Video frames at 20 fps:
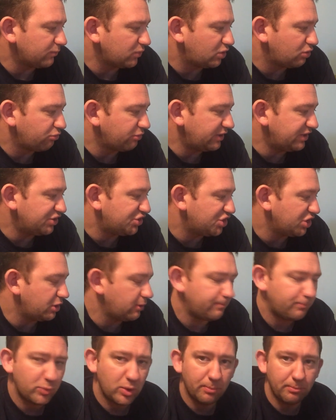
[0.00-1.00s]

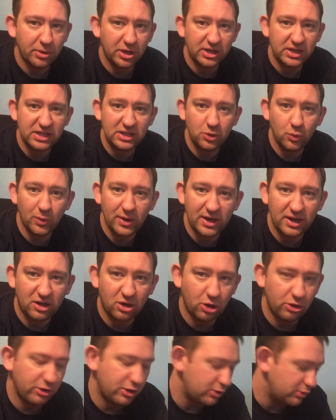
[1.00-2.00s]
creature, but either way I
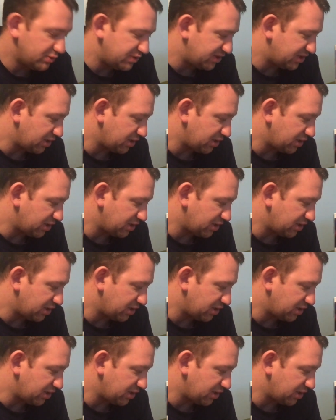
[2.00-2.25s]
got those.